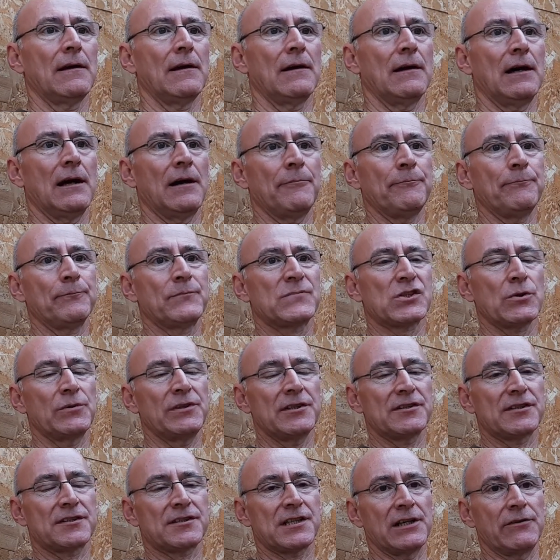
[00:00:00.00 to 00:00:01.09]
So it
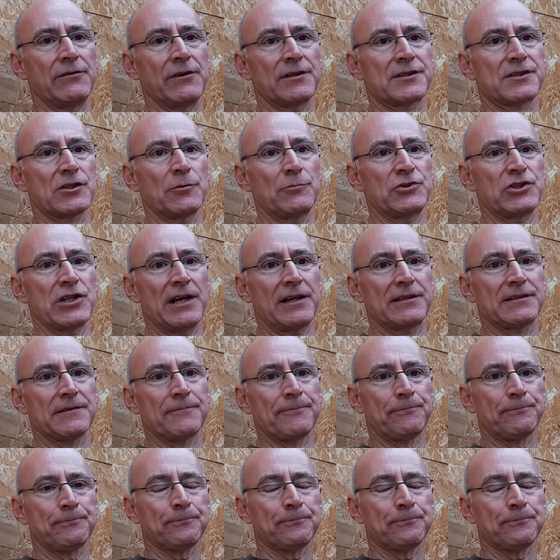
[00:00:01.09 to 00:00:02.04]
is a serious subject,